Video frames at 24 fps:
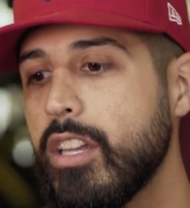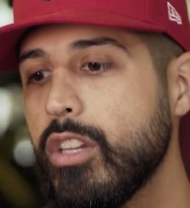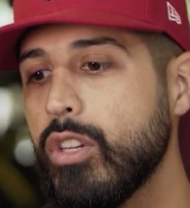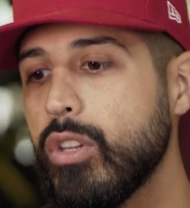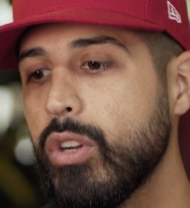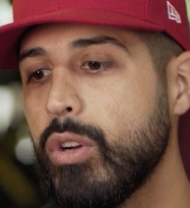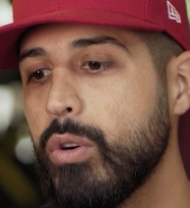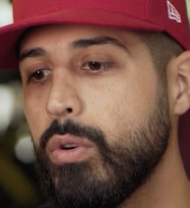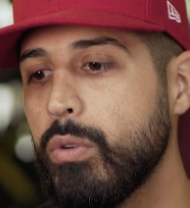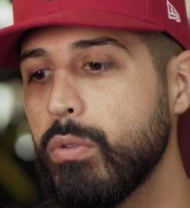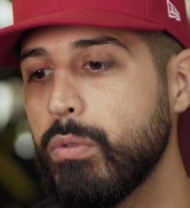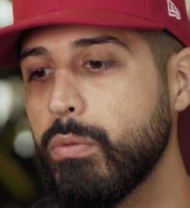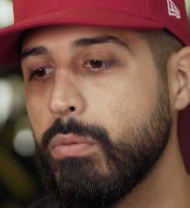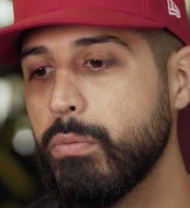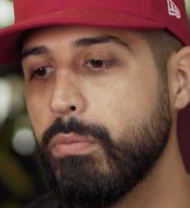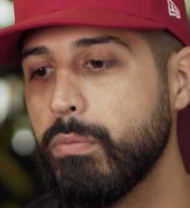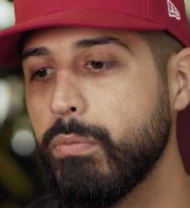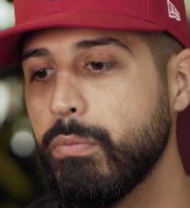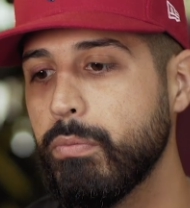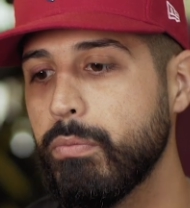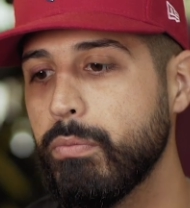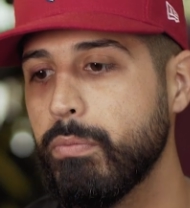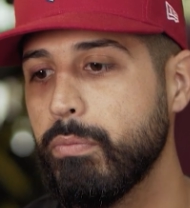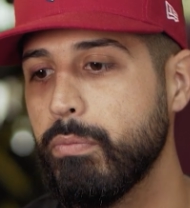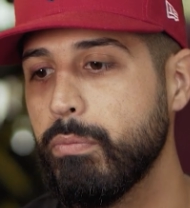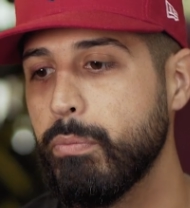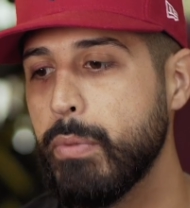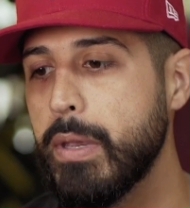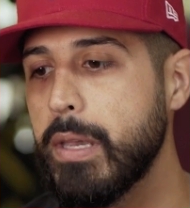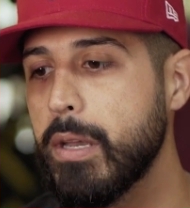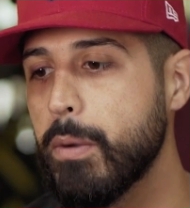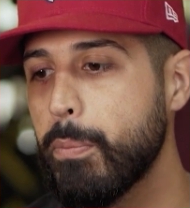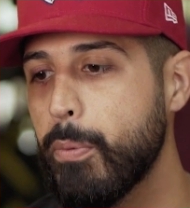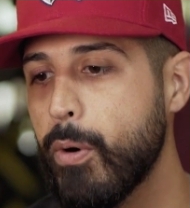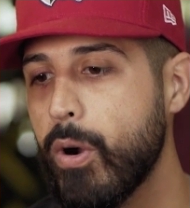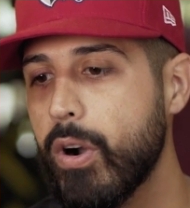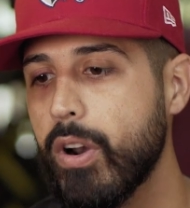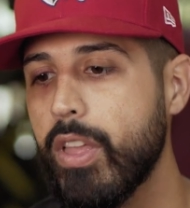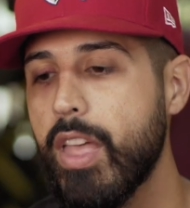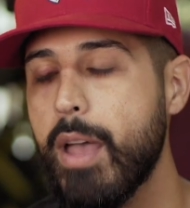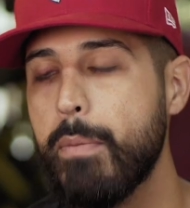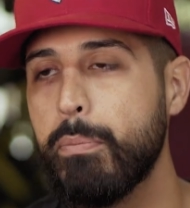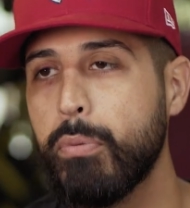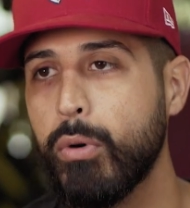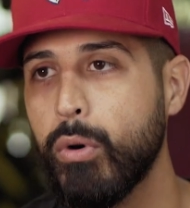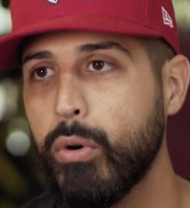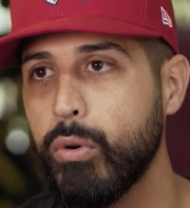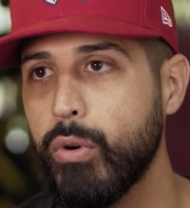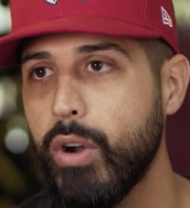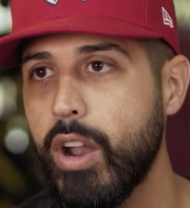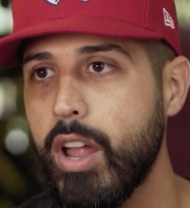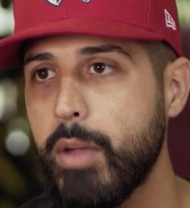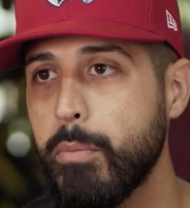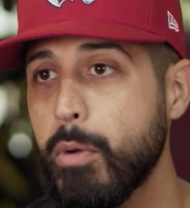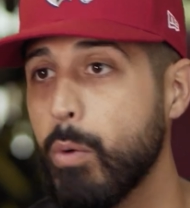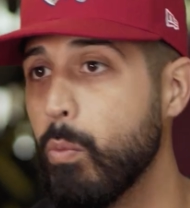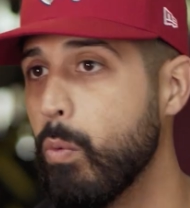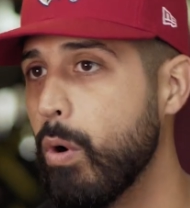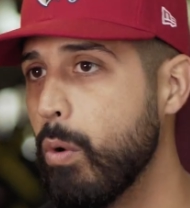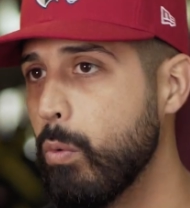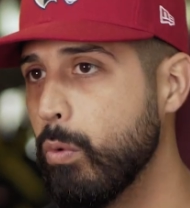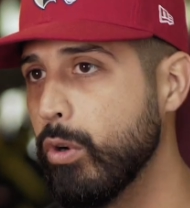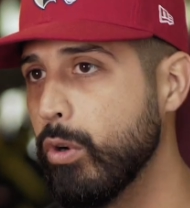you know, being a part of that program and what